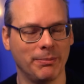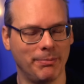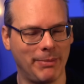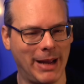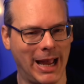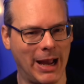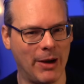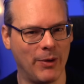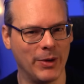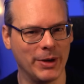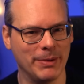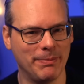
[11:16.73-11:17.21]

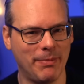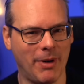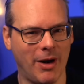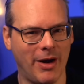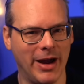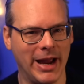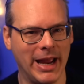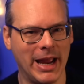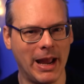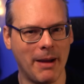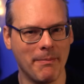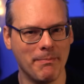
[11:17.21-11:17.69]
powered
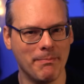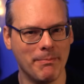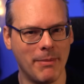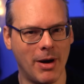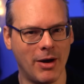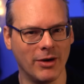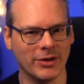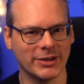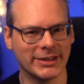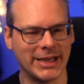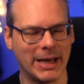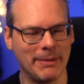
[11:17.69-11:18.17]
by
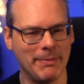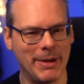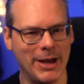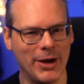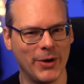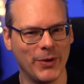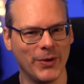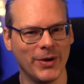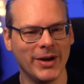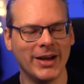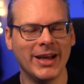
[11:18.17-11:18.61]
Mask ML